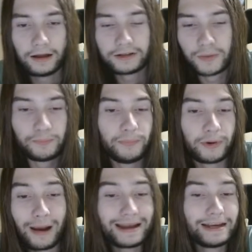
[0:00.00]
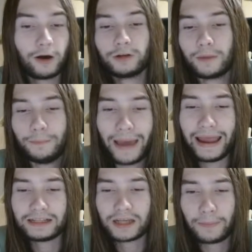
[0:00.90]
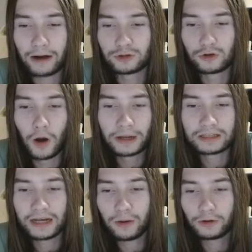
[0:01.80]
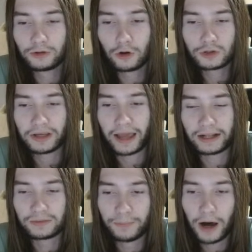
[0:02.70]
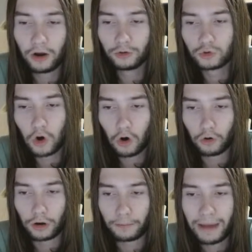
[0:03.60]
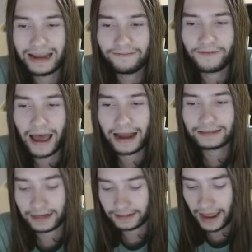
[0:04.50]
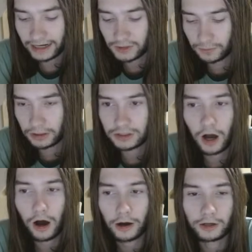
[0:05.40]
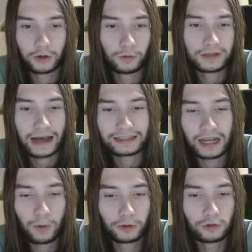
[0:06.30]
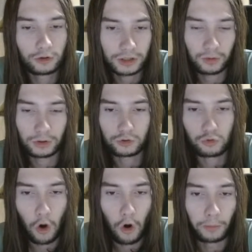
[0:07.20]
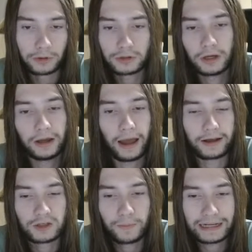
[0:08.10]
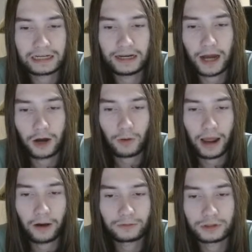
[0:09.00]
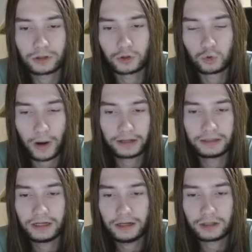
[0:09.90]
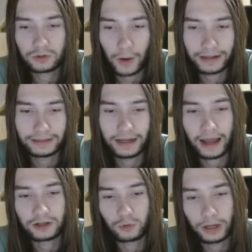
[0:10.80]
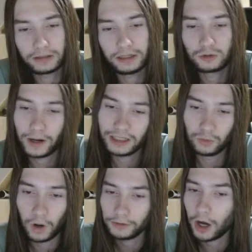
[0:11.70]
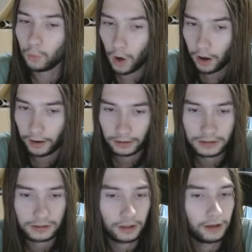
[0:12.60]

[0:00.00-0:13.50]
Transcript: The perennial debate about Robert Lewandowski and Ballon d'Or. Many fans and experts argued that Lewandowski was robbed, especially around the 2020 and 2021 awards.